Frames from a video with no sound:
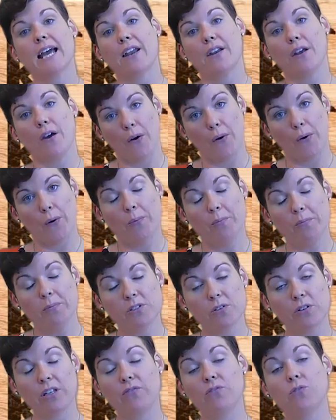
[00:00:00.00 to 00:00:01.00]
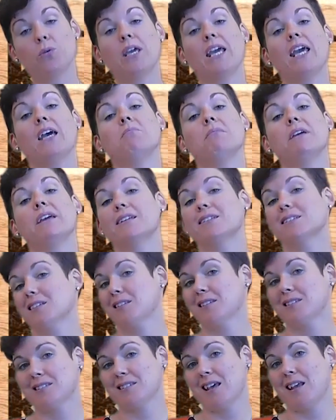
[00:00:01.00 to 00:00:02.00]
at home, so that if you can't make it to
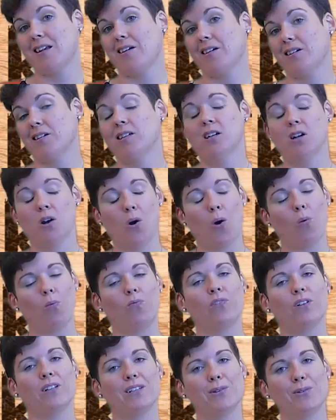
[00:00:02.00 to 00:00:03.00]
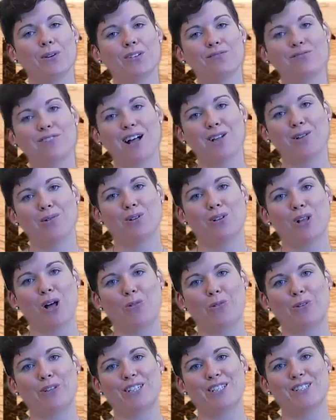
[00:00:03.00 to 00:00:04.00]
the center, hopefully you can follow
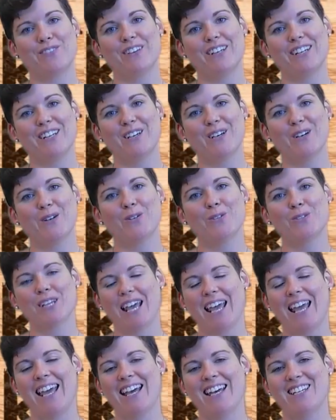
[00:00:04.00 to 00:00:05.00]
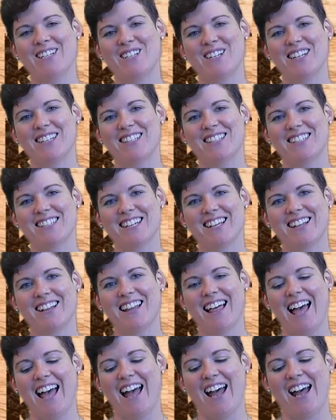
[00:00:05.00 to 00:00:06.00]
along with these videos and still
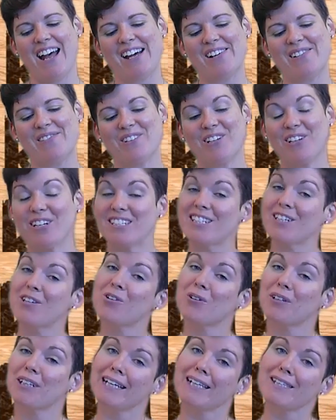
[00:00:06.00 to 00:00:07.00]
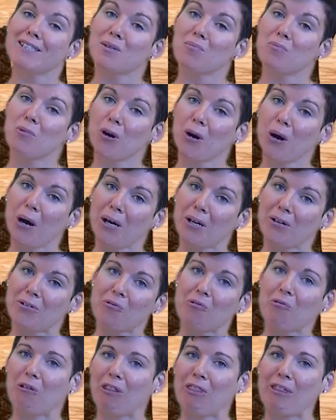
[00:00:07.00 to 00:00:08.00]
get to create some more art
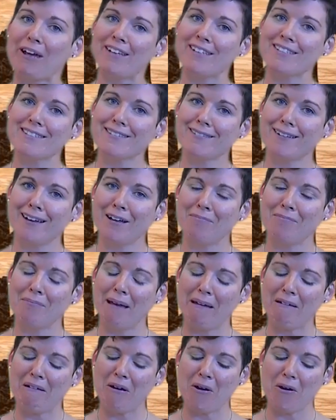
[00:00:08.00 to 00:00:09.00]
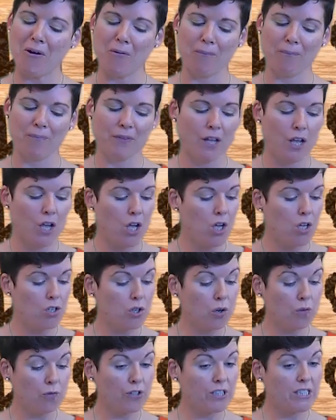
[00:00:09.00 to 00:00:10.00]
with us at home.
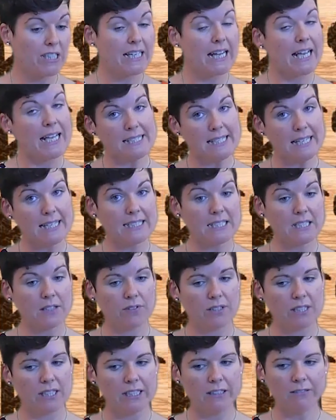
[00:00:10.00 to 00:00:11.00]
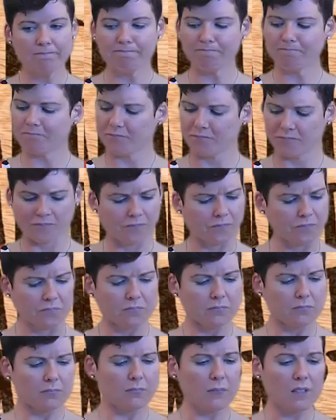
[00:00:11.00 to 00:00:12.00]
So for today's activity,
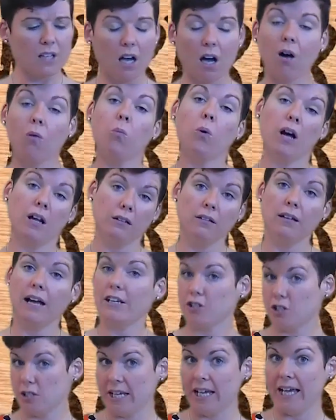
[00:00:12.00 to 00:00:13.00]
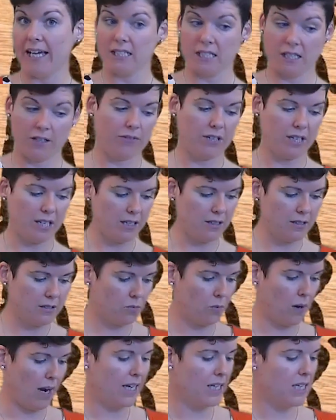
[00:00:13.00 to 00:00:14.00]
well, I should say activities,
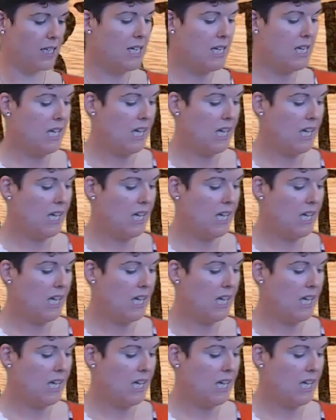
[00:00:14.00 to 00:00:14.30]
right?